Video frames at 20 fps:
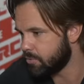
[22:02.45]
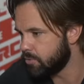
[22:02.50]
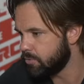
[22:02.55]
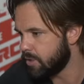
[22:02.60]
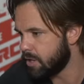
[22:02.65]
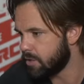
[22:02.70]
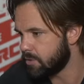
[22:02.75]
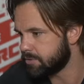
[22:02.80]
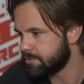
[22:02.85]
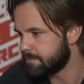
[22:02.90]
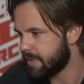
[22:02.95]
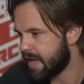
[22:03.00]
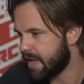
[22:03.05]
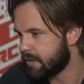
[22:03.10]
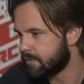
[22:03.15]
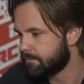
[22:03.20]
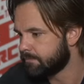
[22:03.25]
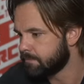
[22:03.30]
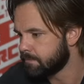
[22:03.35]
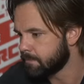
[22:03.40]
Who knows,
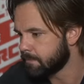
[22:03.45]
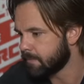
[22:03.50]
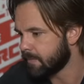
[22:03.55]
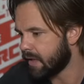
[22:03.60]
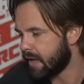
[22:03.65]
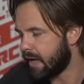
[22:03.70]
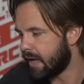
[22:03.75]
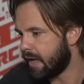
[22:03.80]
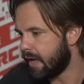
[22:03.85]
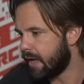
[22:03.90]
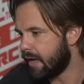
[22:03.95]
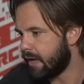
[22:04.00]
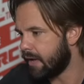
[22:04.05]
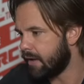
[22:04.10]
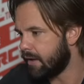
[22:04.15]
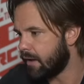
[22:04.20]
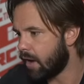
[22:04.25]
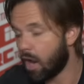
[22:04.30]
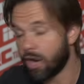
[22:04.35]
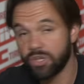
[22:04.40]
man?
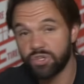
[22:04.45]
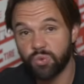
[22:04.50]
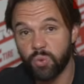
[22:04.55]
On a